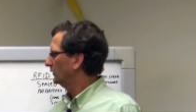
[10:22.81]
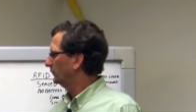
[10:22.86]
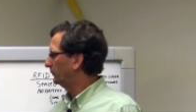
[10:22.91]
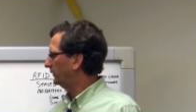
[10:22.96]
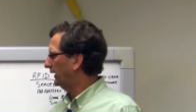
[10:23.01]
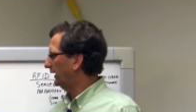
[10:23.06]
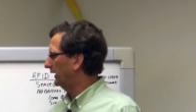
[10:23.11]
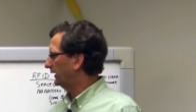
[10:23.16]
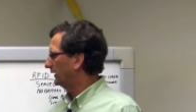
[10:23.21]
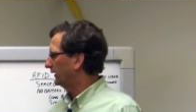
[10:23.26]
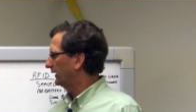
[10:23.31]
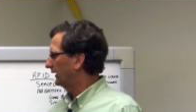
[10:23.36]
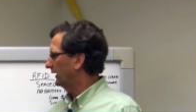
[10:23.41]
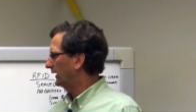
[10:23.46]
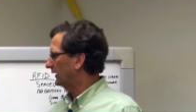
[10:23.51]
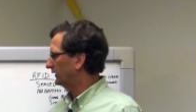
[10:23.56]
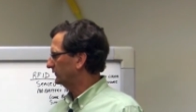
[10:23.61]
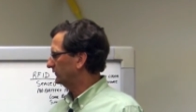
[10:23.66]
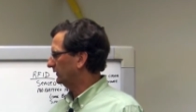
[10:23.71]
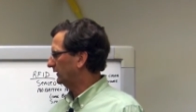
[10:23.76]
but
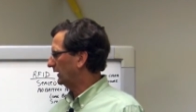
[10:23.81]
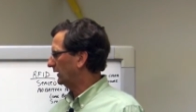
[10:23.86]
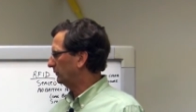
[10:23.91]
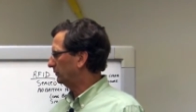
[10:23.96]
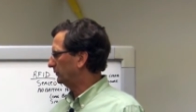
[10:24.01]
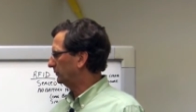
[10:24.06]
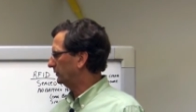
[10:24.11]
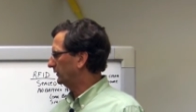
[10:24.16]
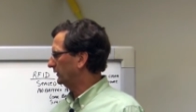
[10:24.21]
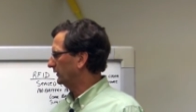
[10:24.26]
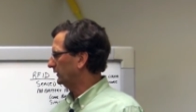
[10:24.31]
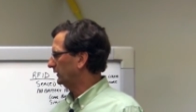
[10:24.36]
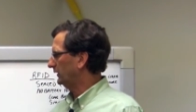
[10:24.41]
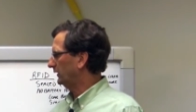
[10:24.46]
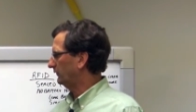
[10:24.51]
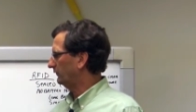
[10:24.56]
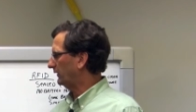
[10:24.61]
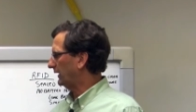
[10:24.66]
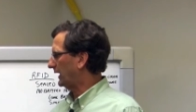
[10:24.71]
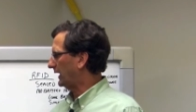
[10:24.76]
has the capability
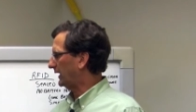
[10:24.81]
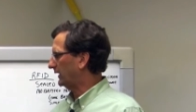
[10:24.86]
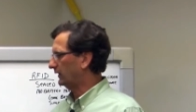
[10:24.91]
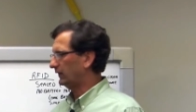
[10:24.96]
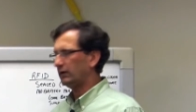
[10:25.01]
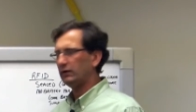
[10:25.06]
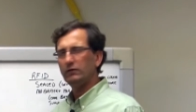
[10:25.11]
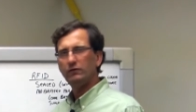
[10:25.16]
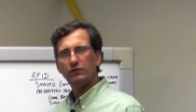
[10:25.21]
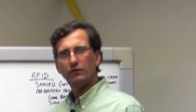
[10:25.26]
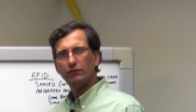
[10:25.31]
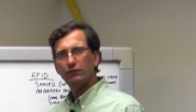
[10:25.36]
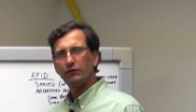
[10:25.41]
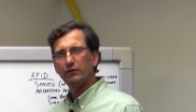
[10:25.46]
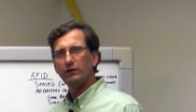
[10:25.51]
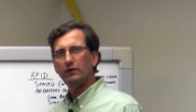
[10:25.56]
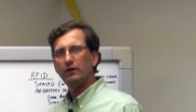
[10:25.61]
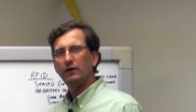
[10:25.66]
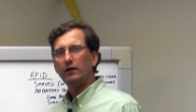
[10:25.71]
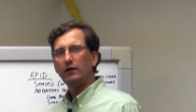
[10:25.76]
of adding
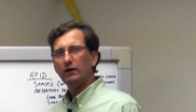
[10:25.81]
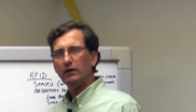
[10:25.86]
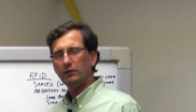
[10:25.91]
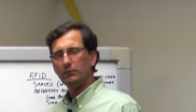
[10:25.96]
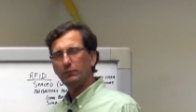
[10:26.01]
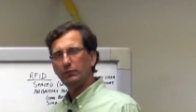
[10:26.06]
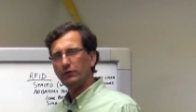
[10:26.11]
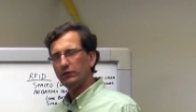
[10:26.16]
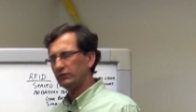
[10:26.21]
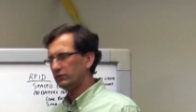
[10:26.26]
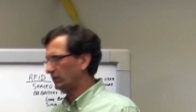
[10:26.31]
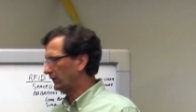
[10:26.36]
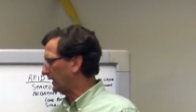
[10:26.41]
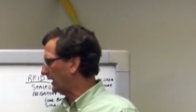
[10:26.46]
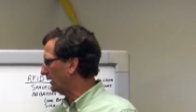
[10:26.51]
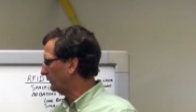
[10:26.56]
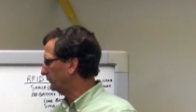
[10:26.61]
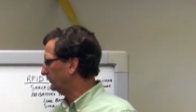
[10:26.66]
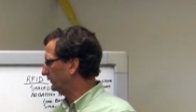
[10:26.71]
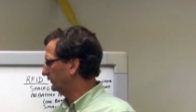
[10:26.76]
different inputs and
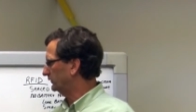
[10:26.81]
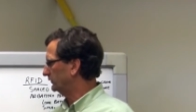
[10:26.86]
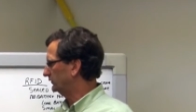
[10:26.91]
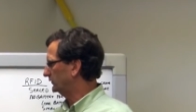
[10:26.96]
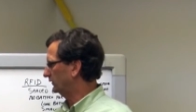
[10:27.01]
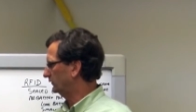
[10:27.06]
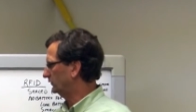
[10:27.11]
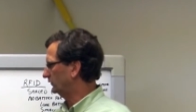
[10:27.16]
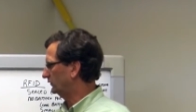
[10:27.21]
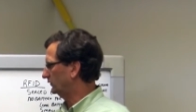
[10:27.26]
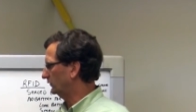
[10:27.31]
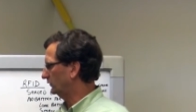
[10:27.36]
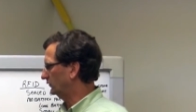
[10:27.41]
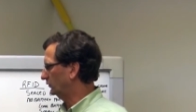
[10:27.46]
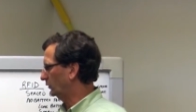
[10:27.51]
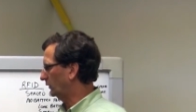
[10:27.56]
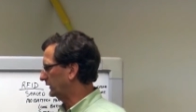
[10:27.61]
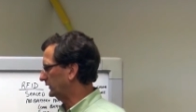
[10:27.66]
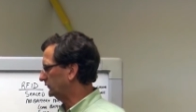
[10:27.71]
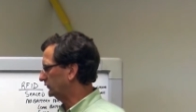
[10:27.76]
outputs, such as a
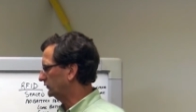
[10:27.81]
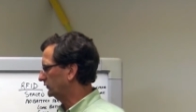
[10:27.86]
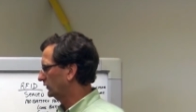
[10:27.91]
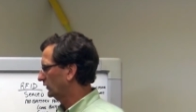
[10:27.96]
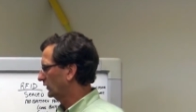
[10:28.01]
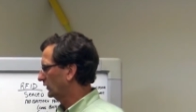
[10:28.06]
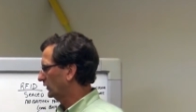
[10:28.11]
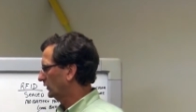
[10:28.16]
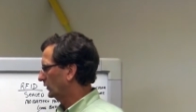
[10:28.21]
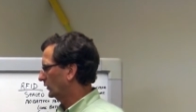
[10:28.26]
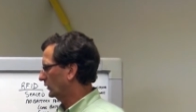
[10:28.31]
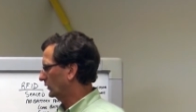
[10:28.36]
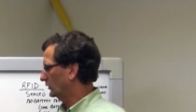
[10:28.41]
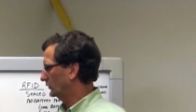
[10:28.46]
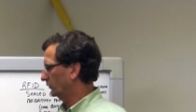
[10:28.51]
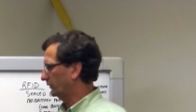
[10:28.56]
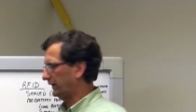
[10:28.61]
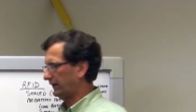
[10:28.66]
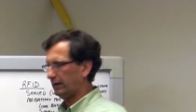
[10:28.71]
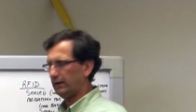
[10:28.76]
switch or
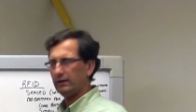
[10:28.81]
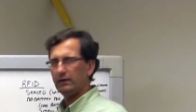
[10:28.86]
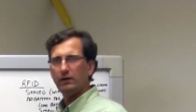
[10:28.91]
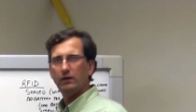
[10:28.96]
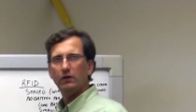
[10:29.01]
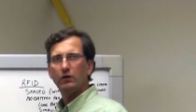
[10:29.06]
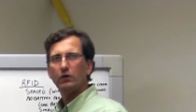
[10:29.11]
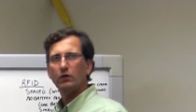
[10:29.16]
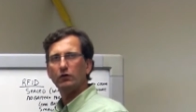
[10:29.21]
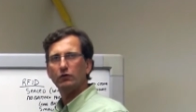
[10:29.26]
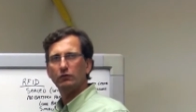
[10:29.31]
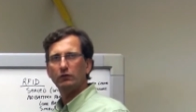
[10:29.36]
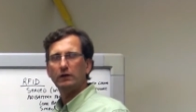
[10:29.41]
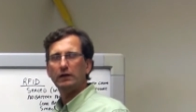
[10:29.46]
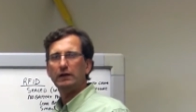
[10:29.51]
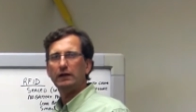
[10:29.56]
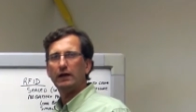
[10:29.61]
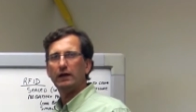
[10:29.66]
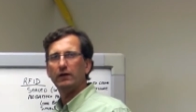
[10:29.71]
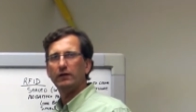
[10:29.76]
red or
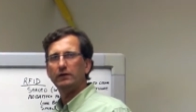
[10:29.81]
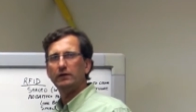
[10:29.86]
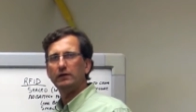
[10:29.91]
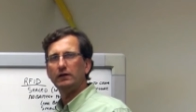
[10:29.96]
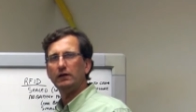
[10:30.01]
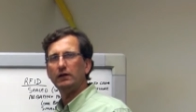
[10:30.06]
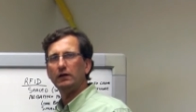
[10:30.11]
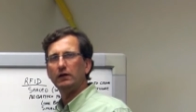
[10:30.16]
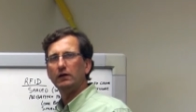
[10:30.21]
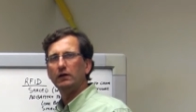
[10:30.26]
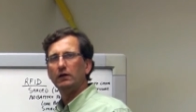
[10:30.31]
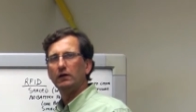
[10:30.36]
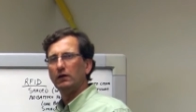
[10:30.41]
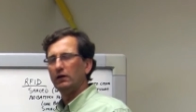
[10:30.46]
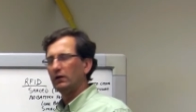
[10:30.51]
green L E D.